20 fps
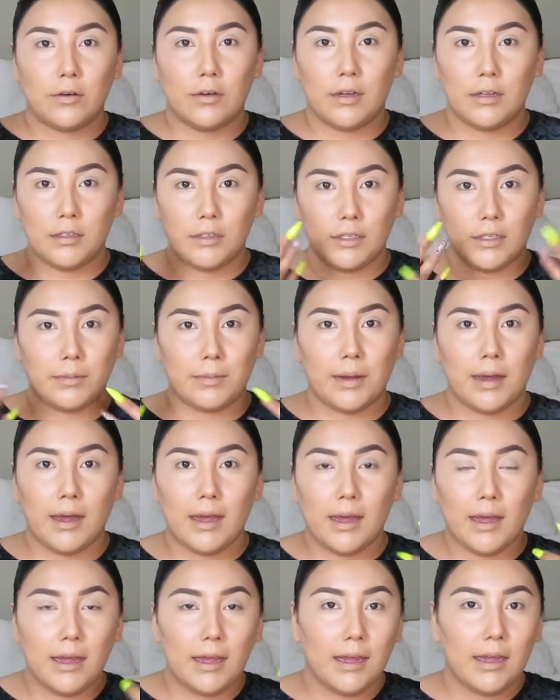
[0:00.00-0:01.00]
underneath my
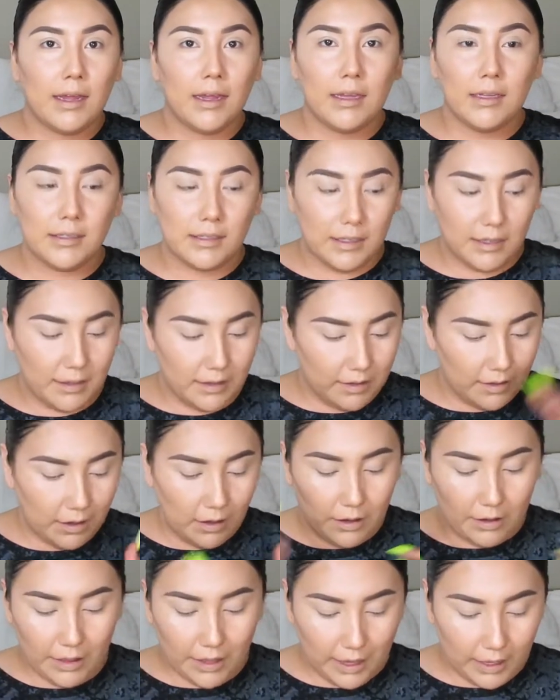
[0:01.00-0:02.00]
eyes and
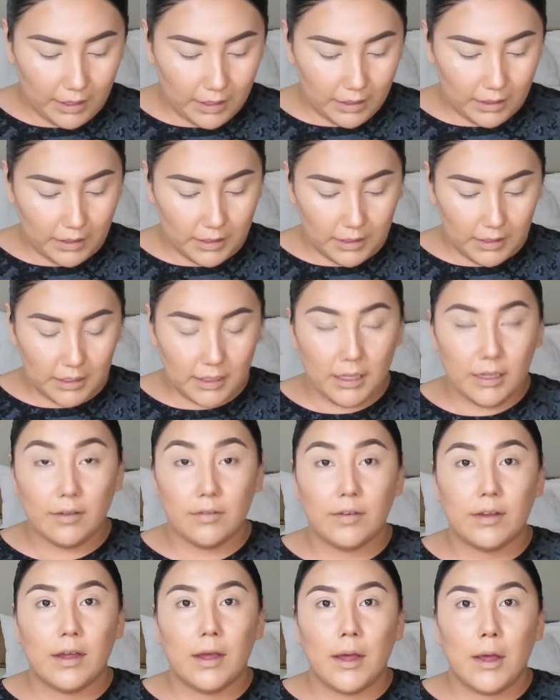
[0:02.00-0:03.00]
all that good stuff.